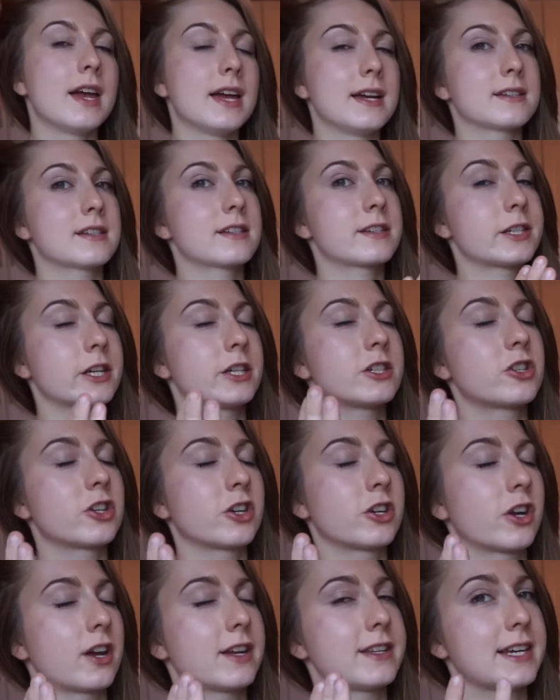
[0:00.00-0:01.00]
It's such a
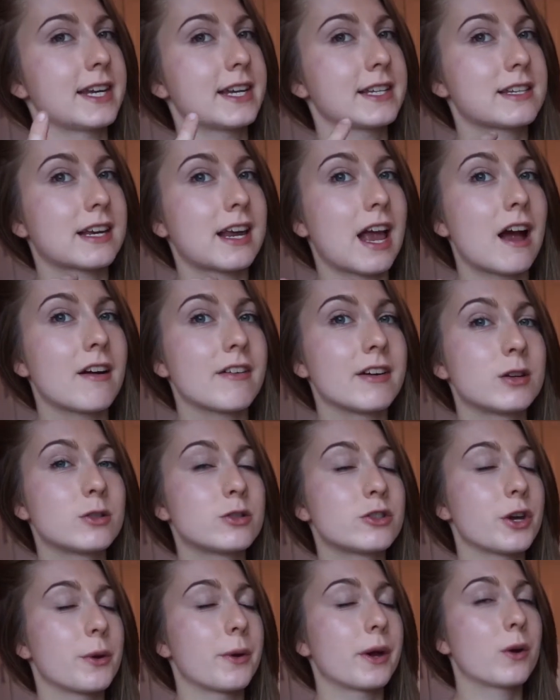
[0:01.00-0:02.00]
good idea to carry on
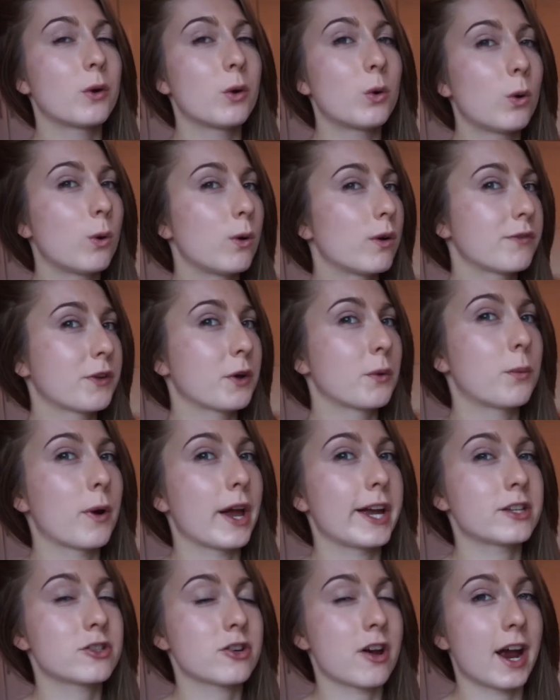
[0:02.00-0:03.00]
doing all of your
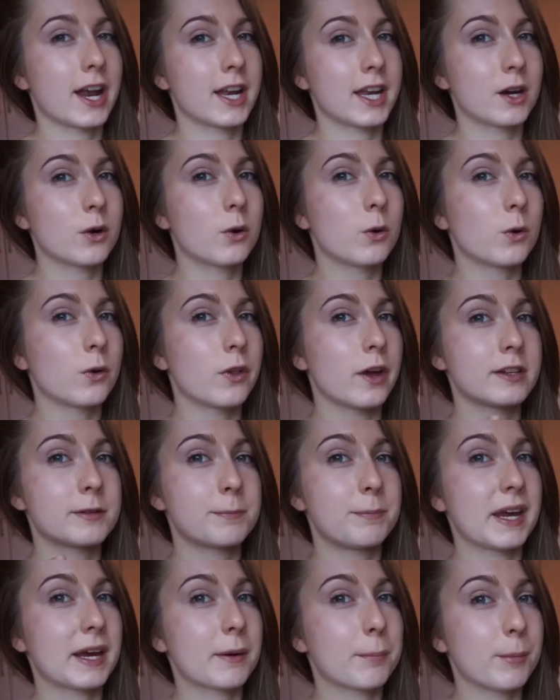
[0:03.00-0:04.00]
weight training, all those
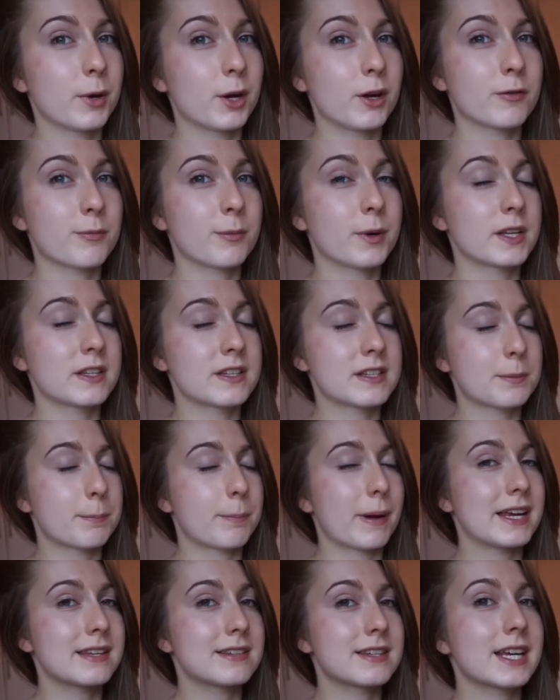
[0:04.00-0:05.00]
big movements.
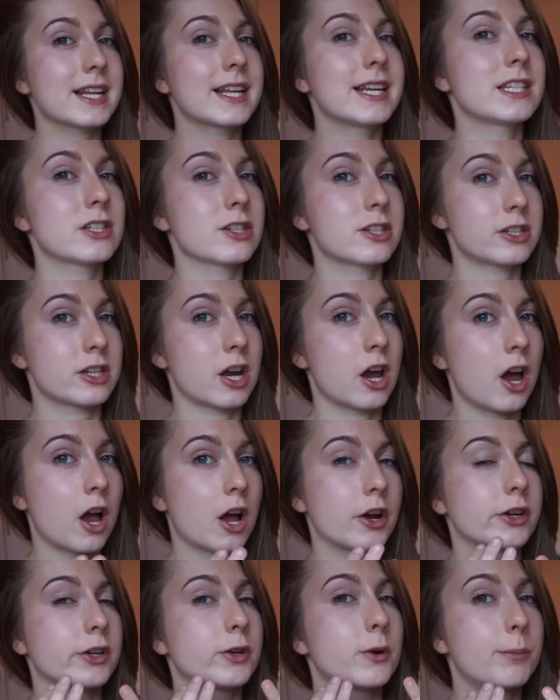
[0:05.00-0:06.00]
Basically just
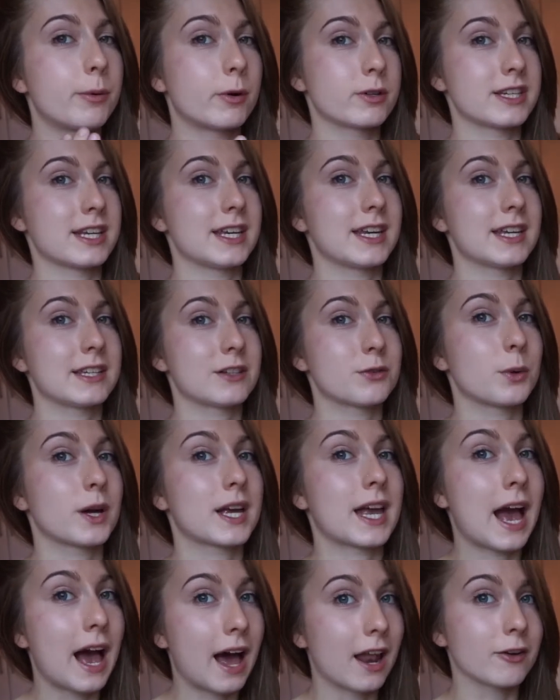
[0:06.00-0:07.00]
turn your body into a
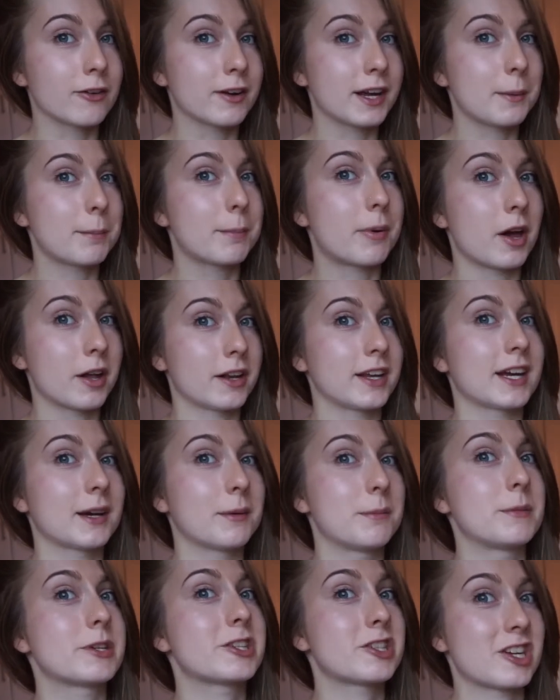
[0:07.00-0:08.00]
calorie
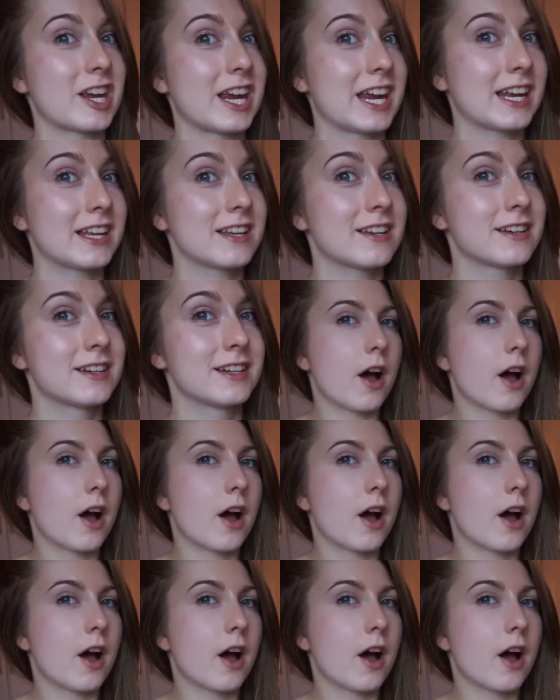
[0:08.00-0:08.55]
burning machine.